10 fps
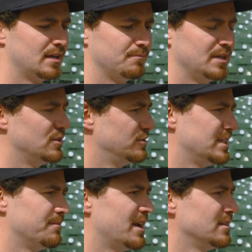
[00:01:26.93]
meet new
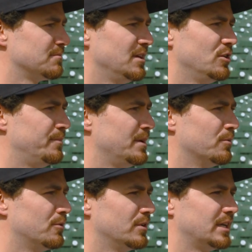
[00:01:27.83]
teammates, meet new
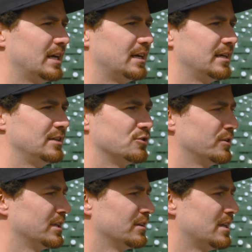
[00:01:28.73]
people, and
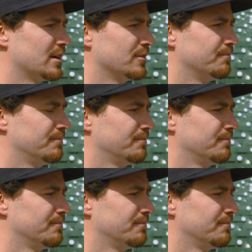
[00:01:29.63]
enjoy the locker room.